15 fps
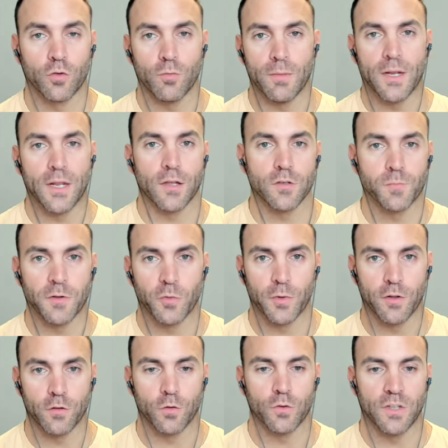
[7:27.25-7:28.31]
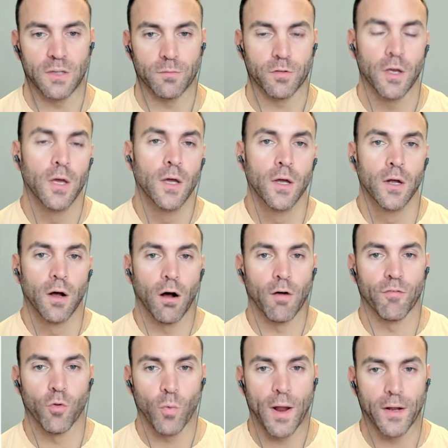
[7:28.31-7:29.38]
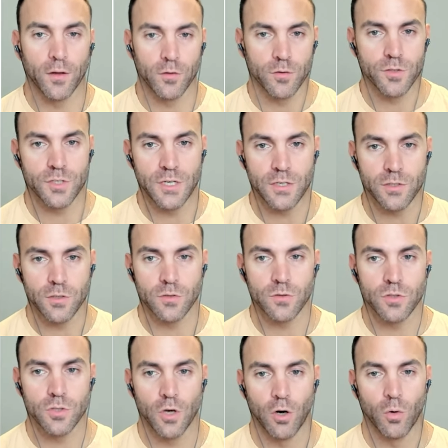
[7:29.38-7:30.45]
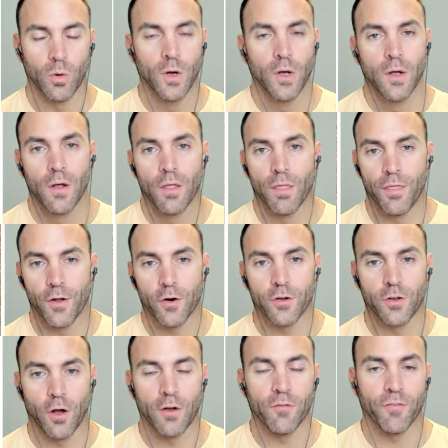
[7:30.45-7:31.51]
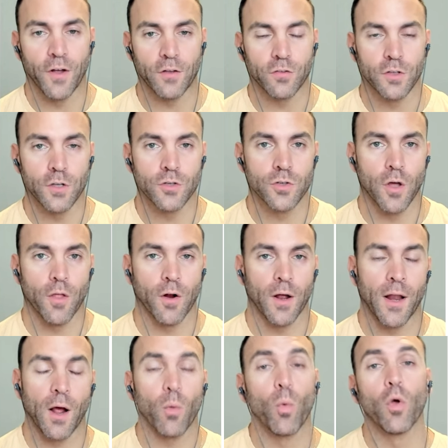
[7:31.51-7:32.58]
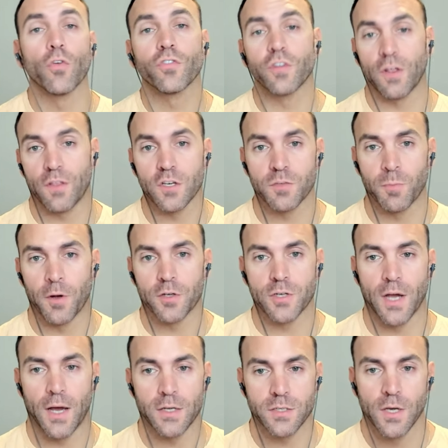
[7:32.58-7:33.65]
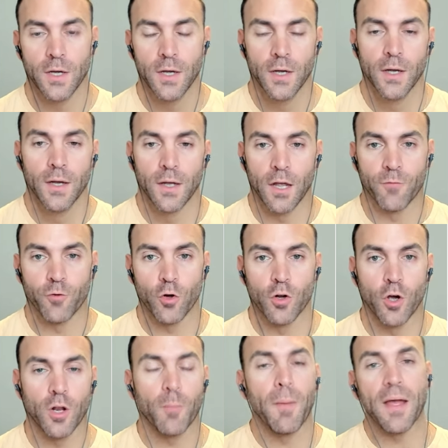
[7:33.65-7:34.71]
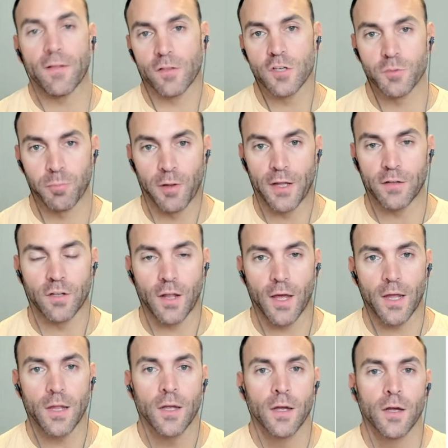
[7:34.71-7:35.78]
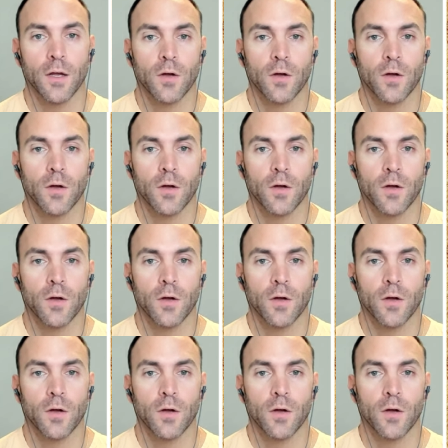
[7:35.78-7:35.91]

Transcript: two meetings between these two teams of the regular season. So they're done facing each other. And I will say this much, guys: if you're going to make this play today,